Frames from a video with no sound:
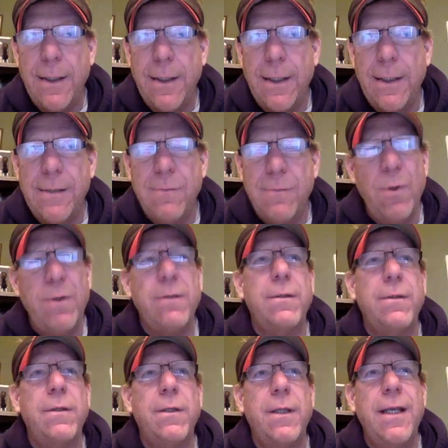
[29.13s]

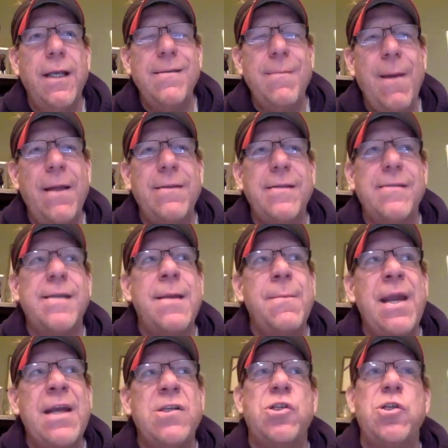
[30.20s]
He's about the same
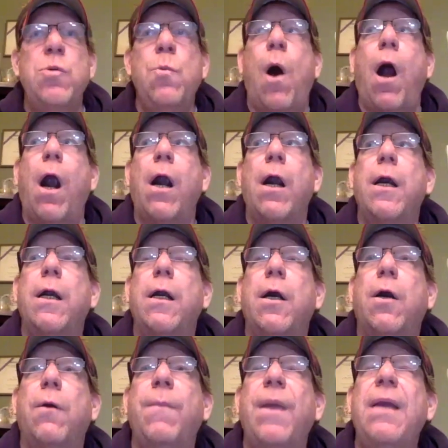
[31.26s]
age you are,
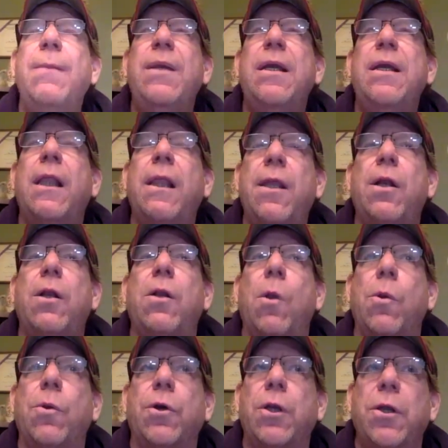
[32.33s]
or maybe a
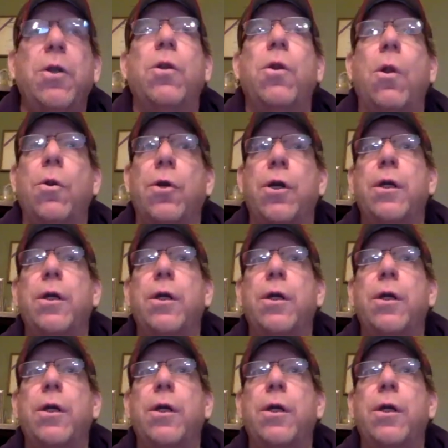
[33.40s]
little older.